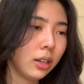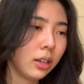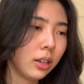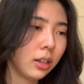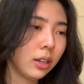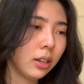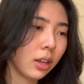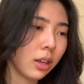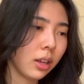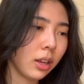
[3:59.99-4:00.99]
And then if
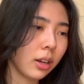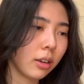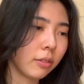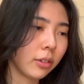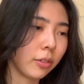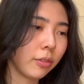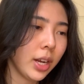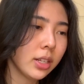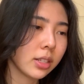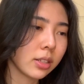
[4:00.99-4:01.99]
her
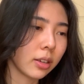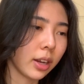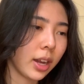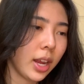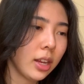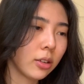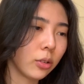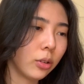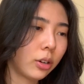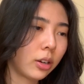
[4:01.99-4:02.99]
face is on an
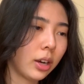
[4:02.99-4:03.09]
angle, her